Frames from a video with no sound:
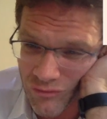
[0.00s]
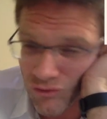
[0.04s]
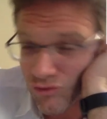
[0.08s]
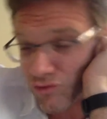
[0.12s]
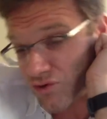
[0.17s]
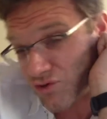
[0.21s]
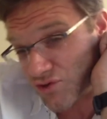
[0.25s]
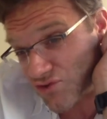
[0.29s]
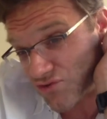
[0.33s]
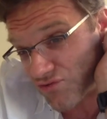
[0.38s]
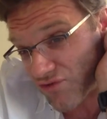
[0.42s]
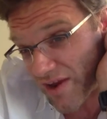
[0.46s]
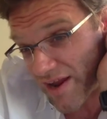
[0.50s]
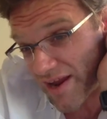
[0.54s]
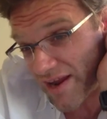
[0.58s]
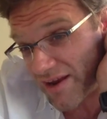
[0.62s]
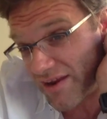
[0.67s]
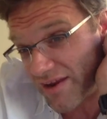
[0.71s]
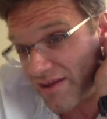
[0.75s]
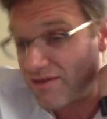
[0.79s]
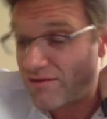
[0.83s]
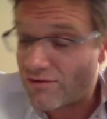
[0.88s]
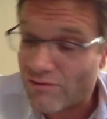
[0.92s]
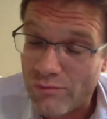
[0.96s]
Or
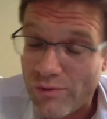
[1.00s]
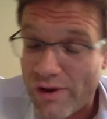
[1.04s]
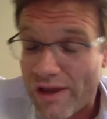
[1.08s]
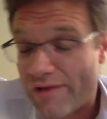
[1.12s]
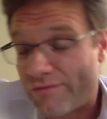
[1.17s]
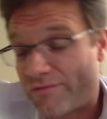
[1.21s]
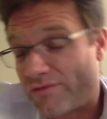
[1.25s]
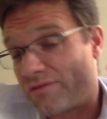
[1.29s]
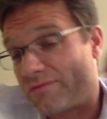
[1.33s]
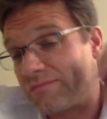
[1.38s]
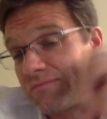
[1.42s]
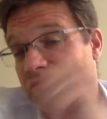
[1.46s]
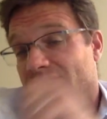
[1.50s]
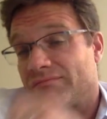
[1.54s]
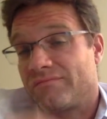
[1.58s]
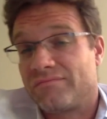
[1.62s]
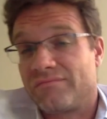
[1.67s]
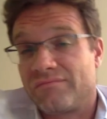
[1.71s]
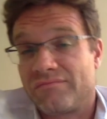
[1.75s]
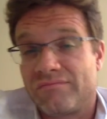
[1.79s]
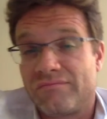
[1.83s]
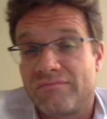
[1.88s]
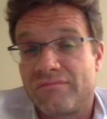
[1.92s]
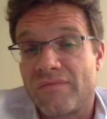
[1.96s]
Australian, or whatever.
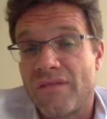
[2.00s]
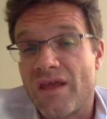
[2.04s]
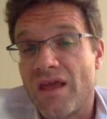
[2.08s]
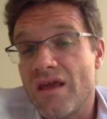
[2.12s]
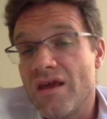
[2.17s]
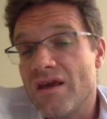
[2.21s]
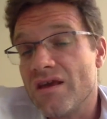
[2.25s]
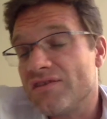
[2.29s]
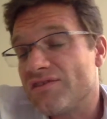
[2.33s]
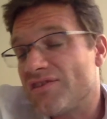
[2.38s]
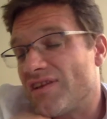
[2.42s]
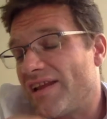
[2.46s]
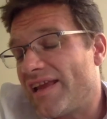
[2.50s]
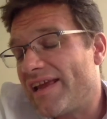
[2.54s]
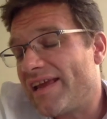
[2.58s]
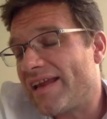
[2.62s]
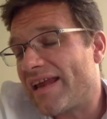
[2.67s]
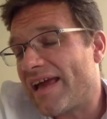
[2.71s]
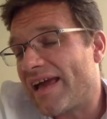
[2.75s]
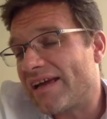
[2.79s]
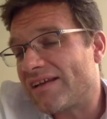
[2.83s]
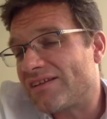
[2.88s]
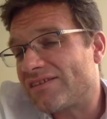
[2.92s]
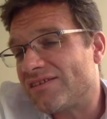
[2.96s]
So lead
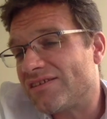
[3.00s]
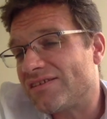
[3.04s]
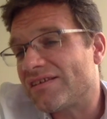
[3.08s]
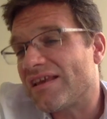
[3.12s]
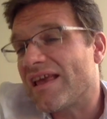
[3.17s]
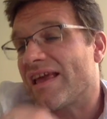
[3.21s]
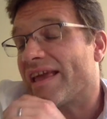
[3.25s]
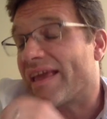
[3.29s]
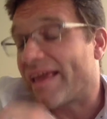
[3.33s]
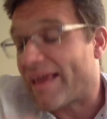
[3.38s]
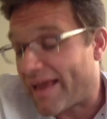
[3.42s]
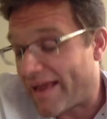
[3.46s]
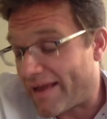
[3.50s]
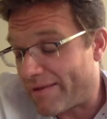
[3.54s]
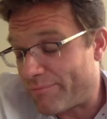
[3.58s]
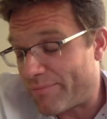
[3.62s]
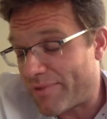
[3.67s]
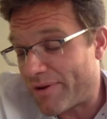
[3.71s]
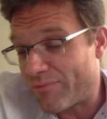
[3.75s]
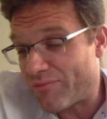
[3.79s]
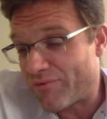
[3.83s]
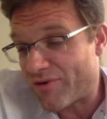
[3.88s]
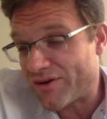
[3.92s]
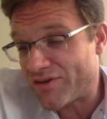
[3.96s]
actors can
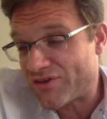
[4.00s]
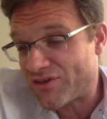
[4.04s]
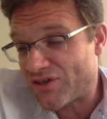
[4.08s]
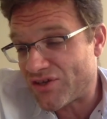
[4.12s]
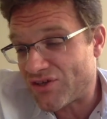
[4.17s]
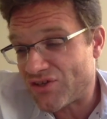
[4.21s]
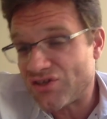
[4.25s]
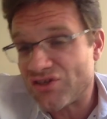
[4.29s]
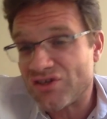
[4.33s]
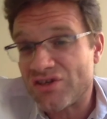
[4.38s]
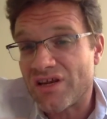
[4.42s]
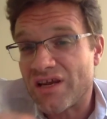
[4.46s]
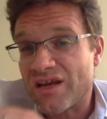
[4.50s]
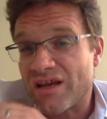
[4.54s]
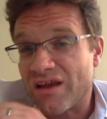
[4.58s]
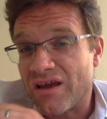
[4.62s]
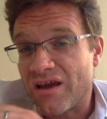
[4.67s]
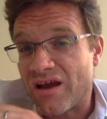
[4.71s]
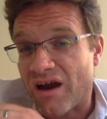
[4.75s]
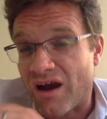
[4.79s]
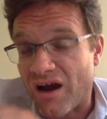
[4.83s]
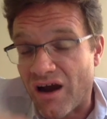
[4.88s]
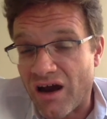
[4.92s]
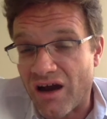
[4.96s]
be British,
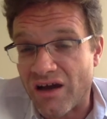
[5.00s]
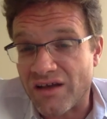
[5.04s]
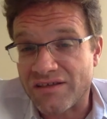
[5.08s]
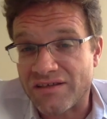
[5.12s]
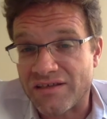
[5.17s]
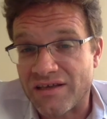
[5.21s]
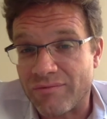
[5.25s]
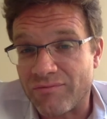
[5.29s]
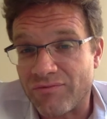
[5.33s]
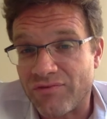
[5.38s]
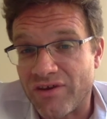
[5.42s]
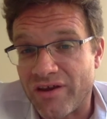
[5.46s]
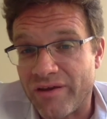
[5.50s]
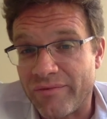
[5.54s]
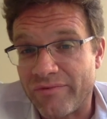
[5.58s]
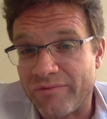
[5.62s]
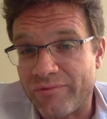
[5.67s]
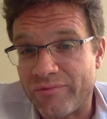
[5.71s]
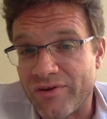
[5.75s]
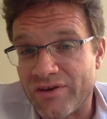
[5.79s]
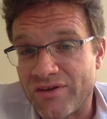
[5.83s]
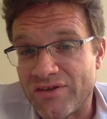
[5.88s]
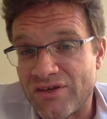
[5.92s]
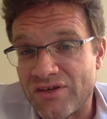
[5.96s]
are sometimes
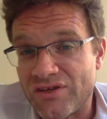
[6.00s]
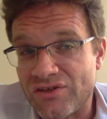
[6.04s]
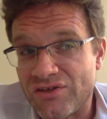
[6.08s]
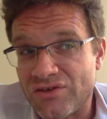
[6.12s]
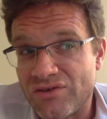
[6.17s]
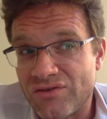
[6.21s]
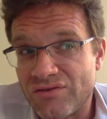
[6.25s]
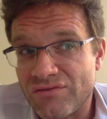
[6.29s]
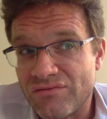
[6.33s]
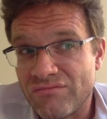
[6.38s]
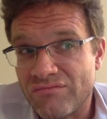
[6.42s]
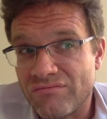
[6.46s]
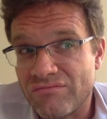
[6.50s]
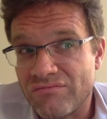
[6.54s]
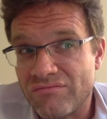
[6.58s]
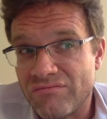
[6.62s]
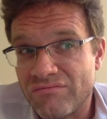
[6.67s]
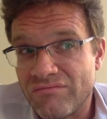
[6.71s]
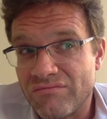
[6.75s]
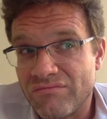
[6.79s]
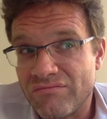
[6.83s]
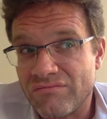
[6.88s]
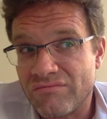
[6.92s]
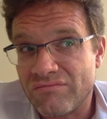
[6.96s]
British,
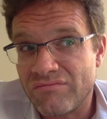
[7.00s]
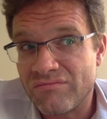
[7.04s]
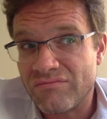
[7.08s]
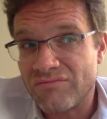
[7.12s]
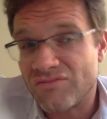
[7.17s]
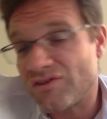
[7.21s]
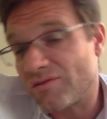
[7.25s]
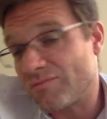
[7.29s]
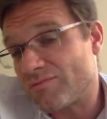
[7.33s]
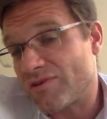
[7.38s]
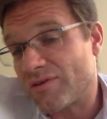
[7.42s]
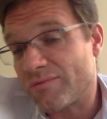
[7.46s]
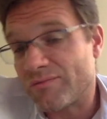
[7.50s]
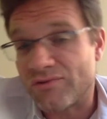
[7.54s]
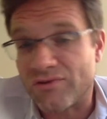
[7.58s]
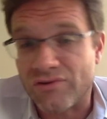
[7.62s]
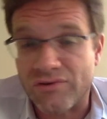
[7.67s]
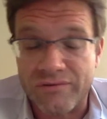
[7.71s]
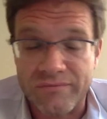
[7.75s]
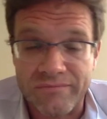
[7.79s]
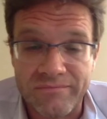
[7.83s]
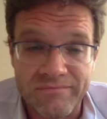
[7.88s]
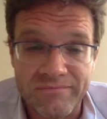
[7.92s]
sometimes not.